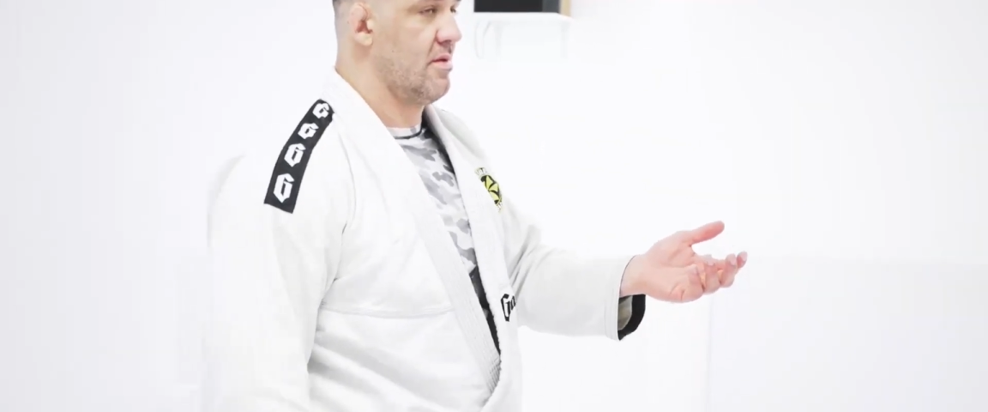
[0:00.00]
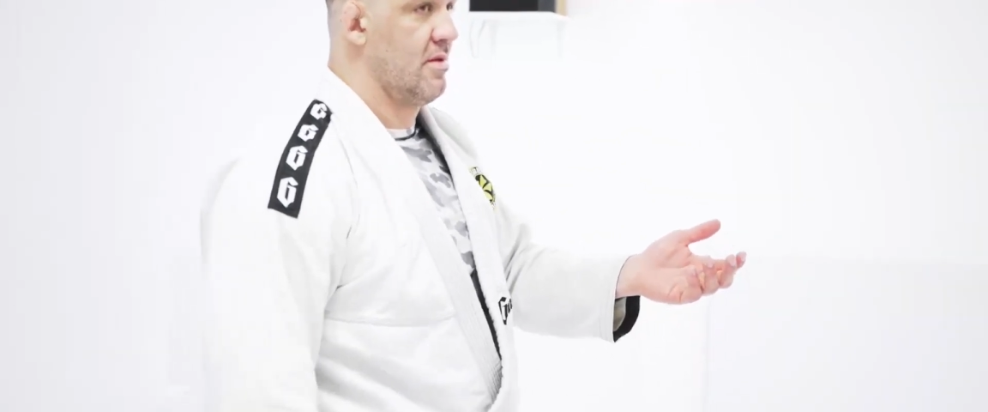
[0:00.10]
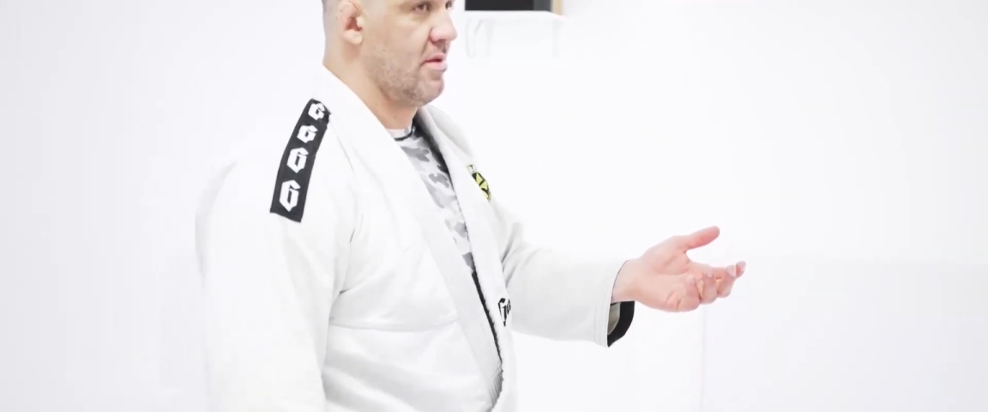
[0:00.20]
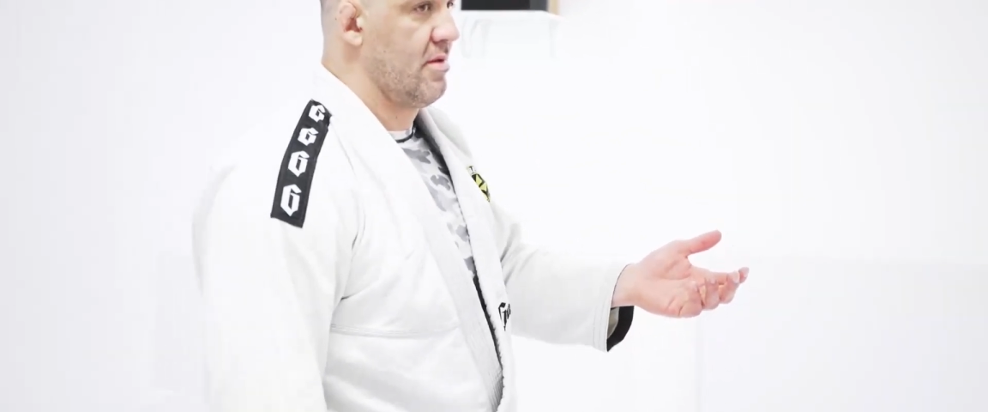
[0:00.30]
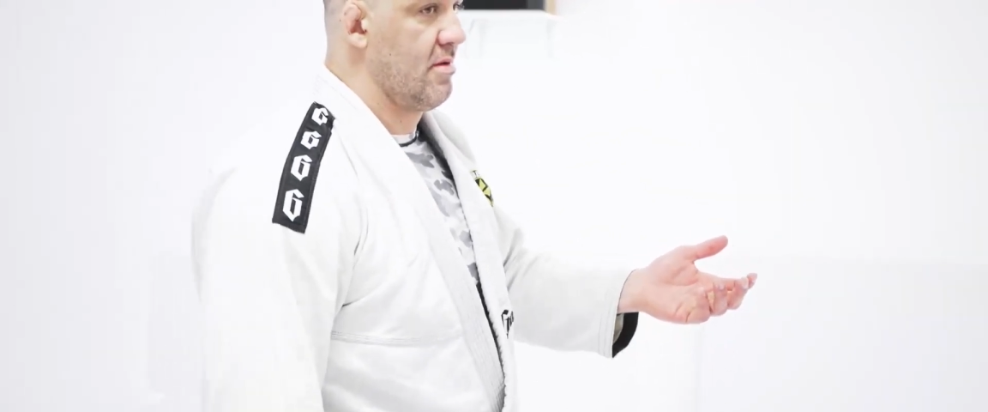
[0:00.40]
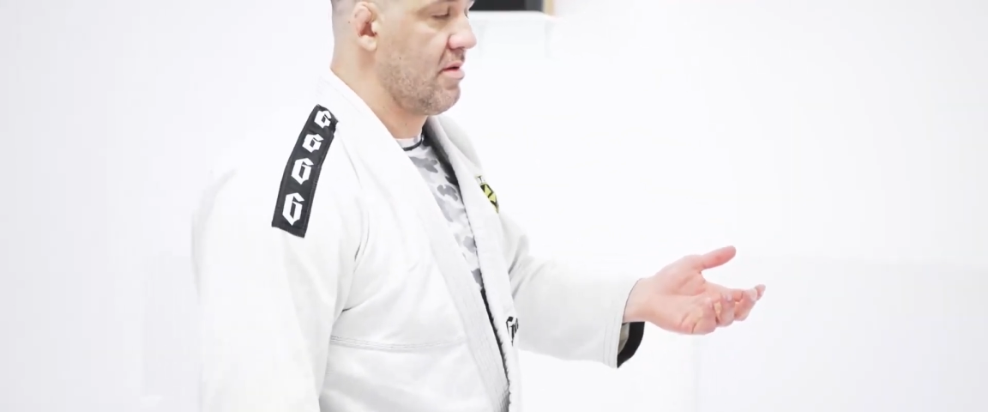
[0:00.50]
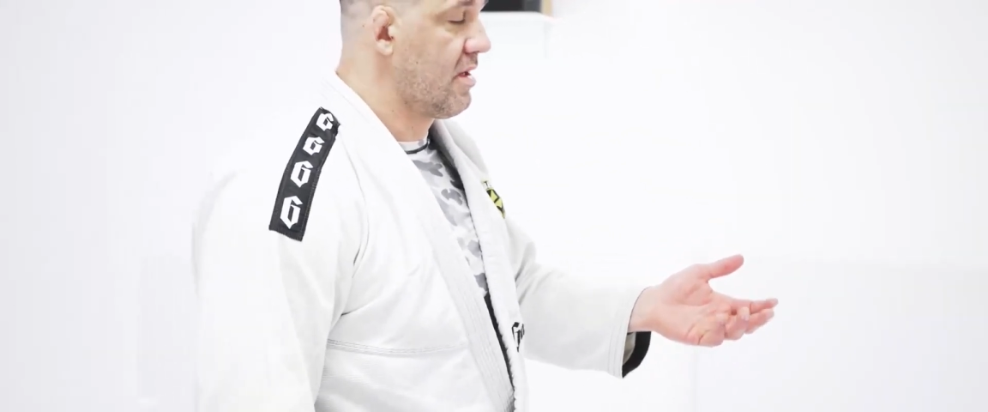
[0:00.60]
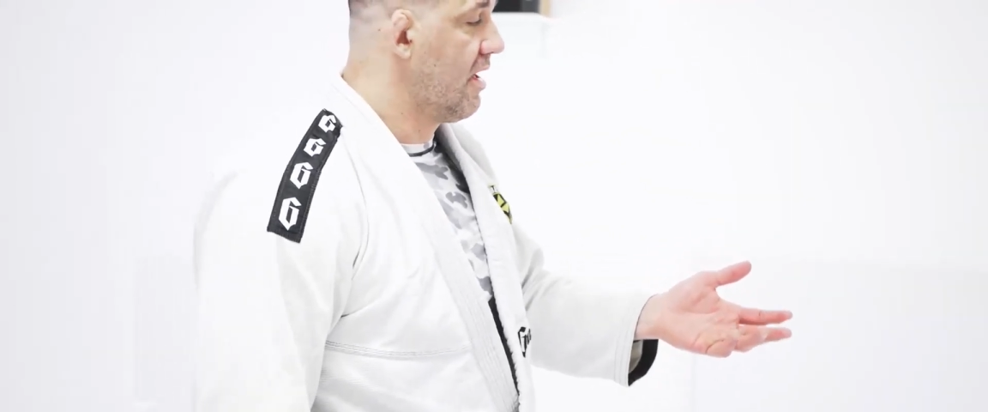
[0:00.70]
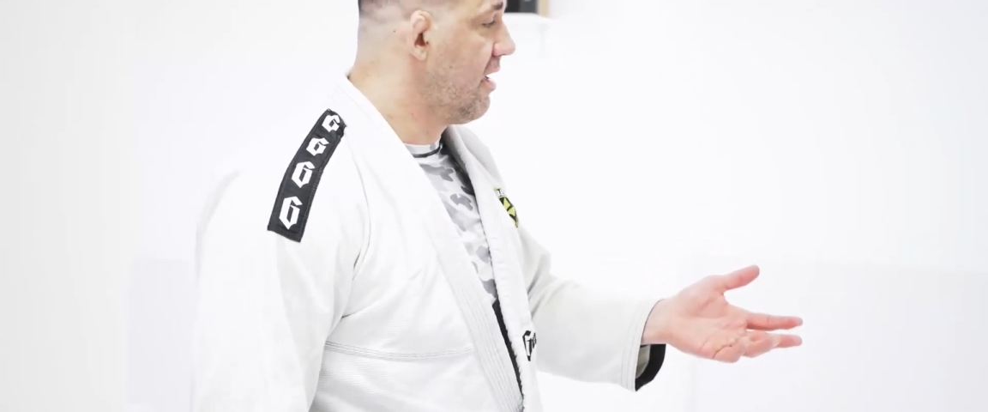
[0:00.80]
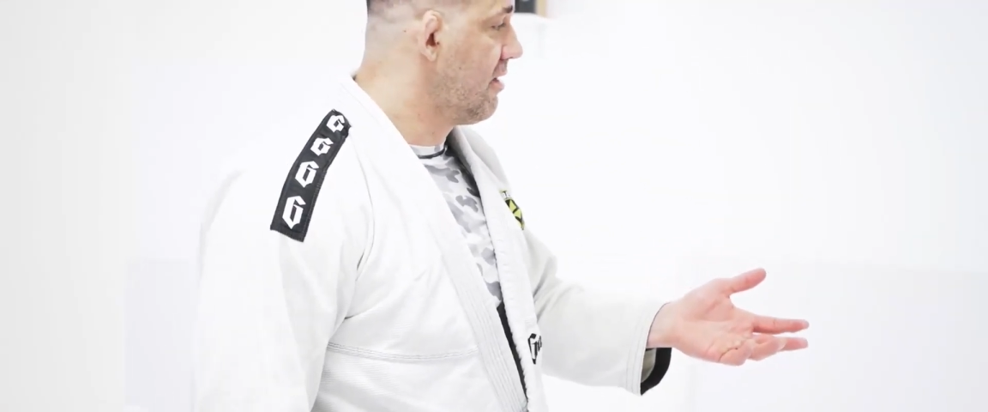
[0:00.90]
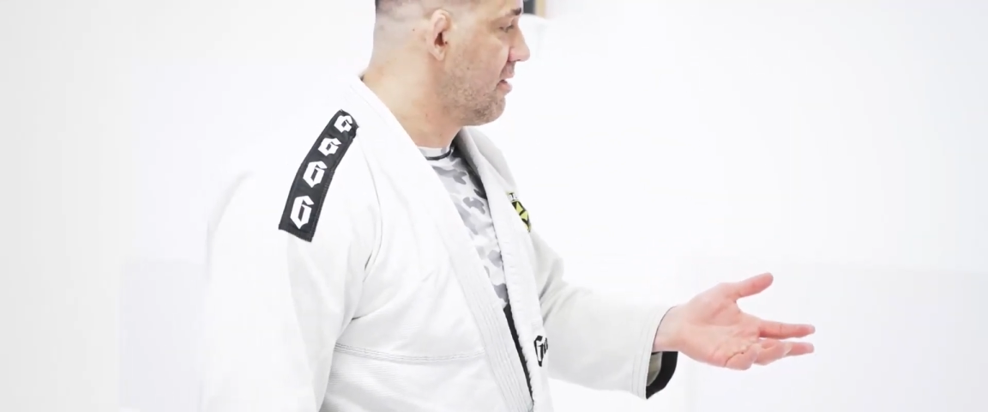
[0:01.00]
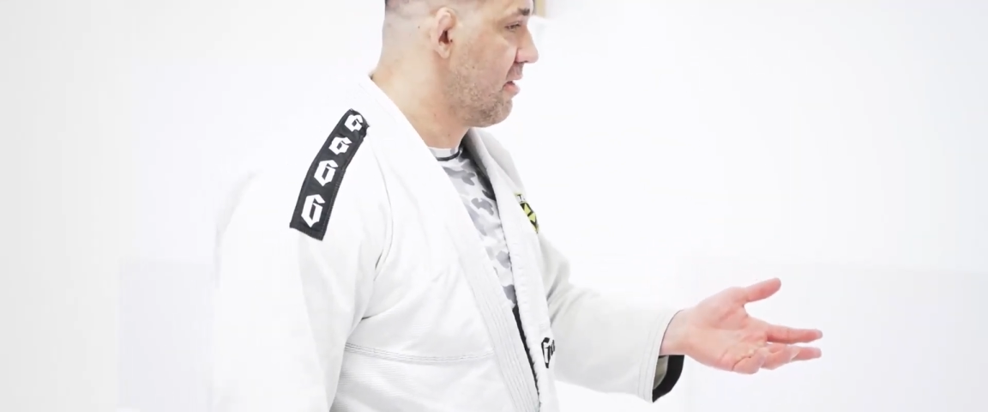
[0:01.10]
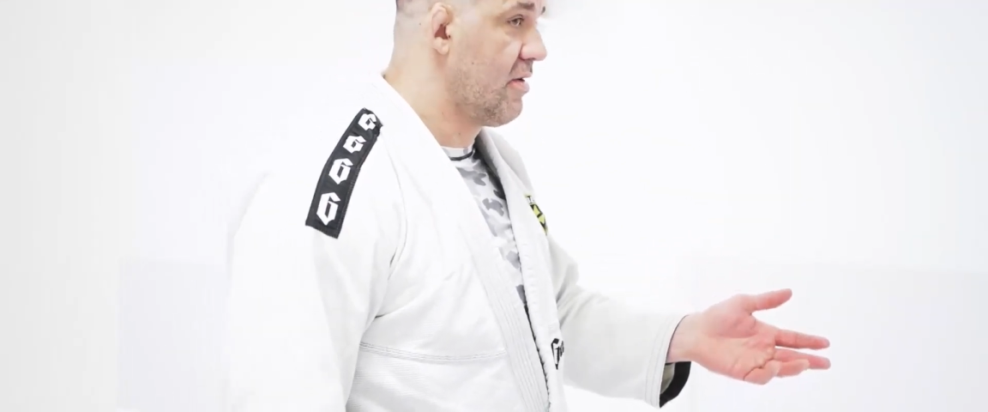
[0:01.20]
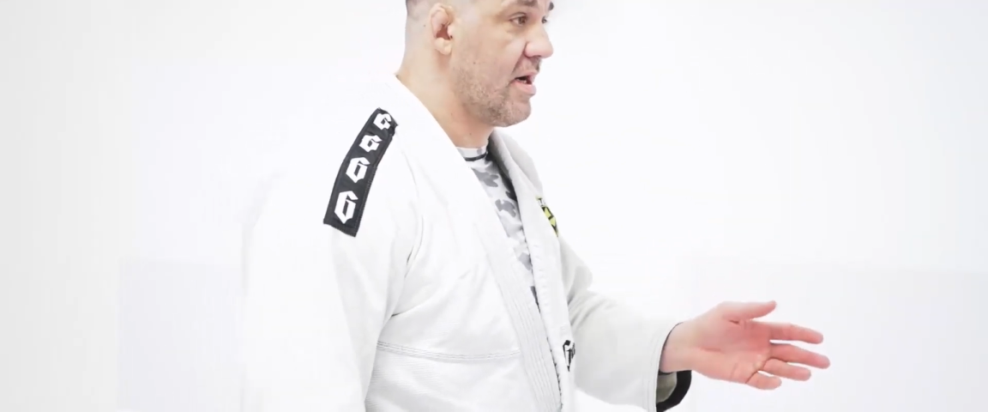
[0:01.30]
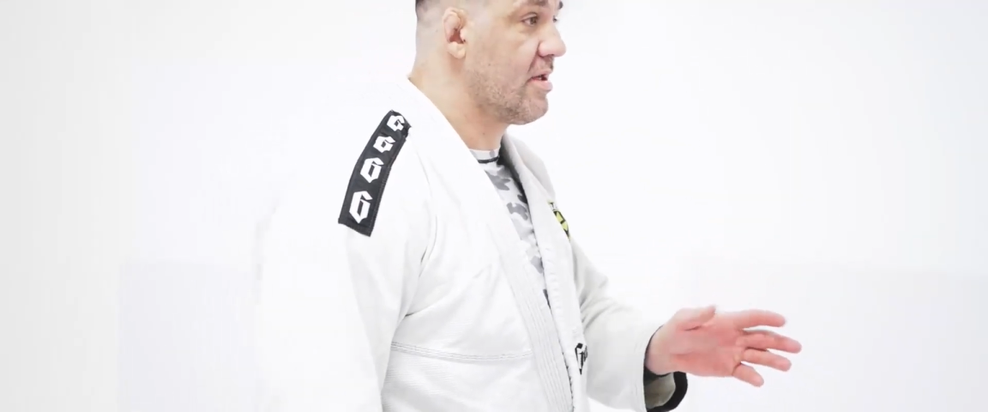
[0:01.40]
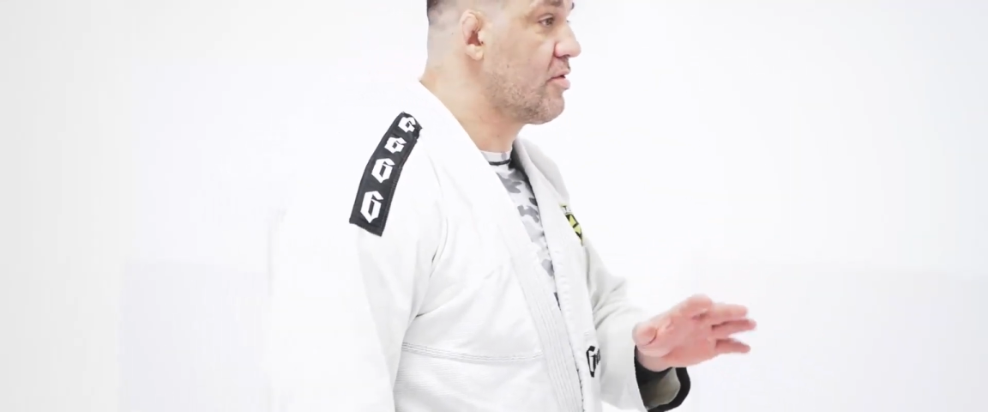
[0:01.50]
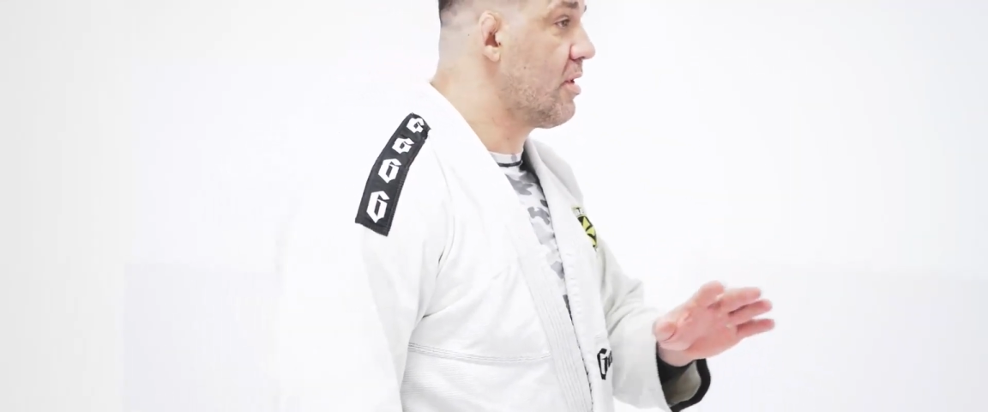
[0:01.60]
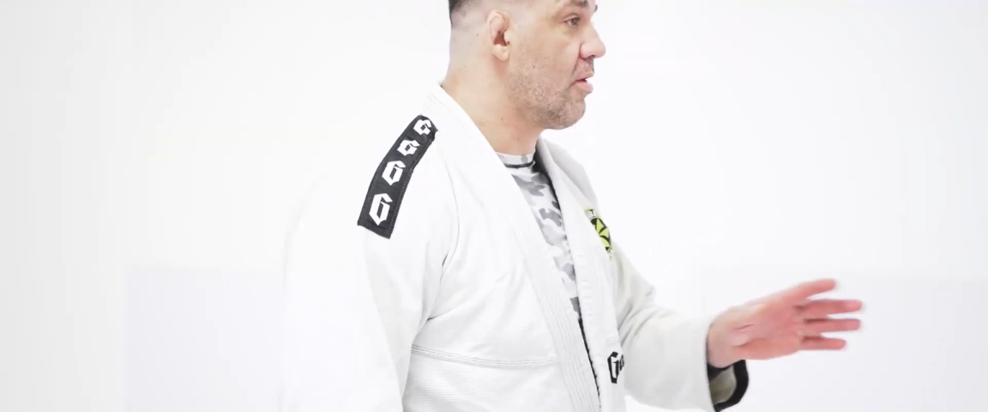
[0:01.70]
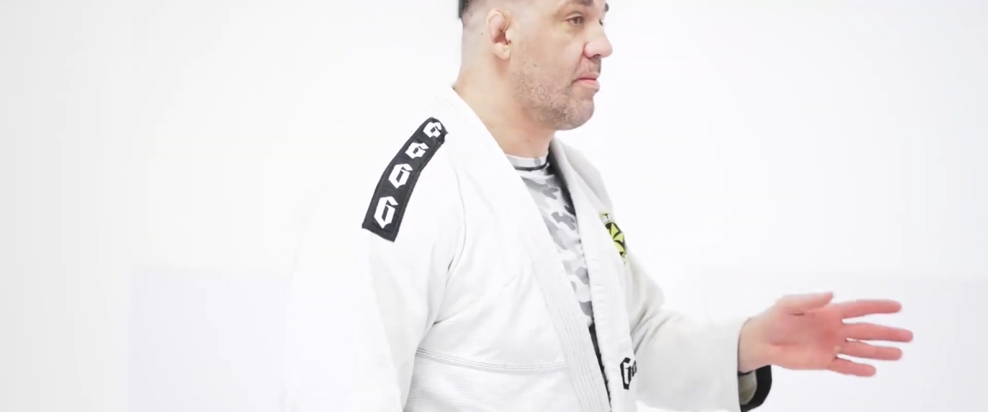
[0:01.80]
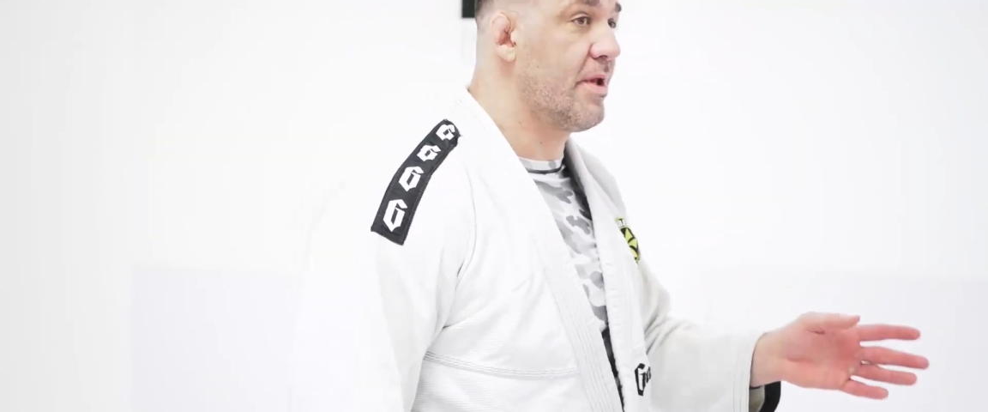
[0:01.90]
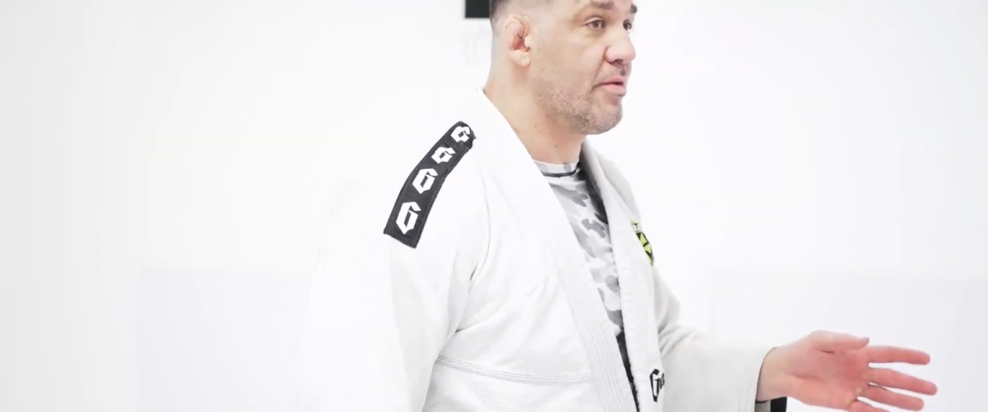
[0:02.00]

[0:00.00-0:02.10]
the best coaches and athletes